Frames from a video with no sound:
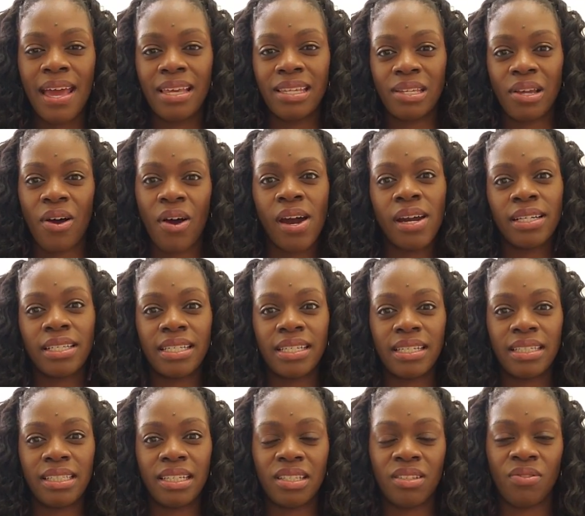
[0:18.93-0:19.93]
it's hard
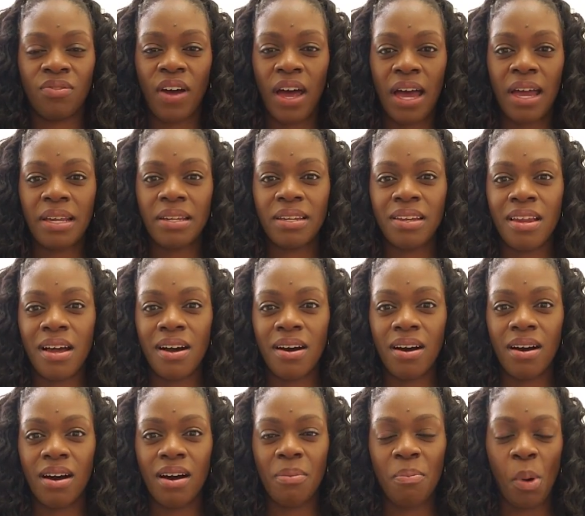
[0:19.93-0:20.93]
to just find
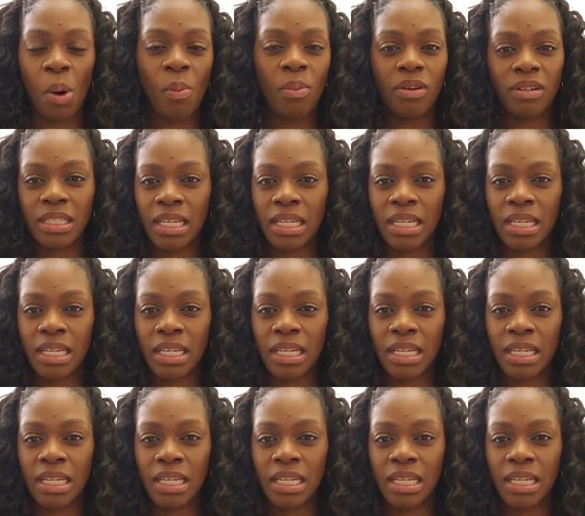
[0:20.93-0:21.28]
a moment